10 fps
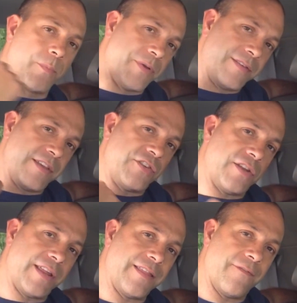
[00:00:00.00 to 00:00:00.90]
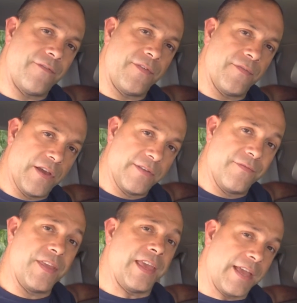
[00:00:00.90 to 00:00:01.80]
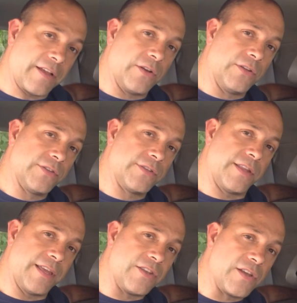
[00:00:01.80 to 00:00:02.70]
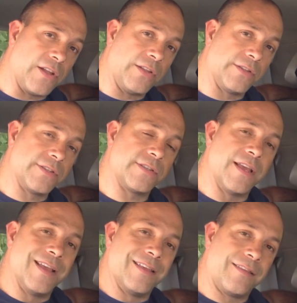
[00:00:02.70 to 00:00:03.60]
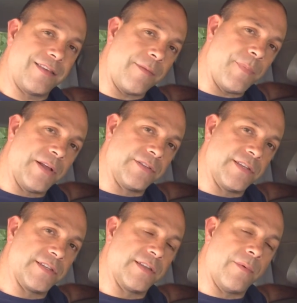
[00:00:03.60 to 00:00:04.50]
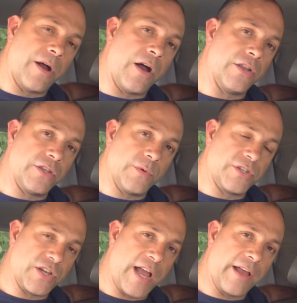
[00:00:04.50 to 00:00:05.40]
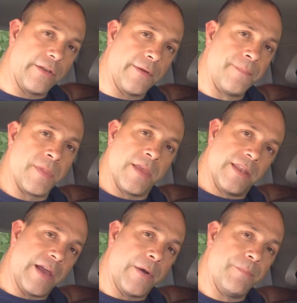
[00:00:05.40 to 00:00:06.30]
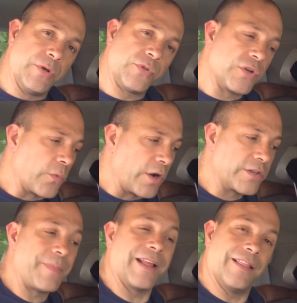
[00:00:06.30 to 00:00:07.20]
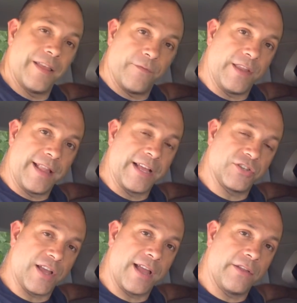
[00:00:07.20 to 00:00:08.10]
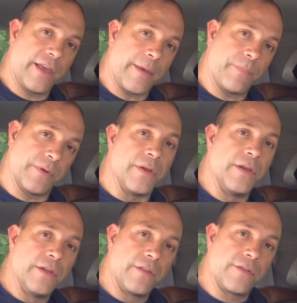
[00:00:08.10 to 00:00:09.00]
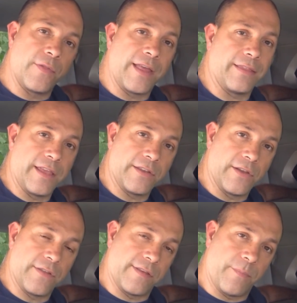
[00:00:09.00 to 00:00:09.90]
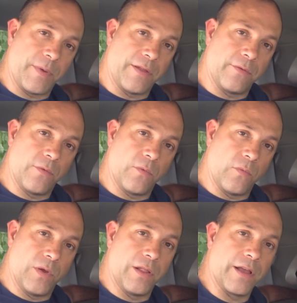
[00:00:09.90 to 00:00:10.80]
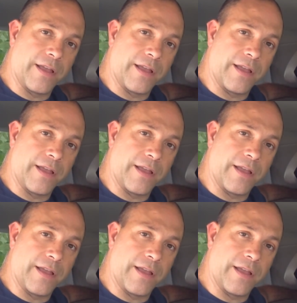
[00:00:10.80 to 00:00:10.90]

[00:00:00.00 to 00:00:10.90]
positioning the vehicles, the adult's seatbelt system onto a child. Now, a booster works by lifting that child up so that the adult seatbelt will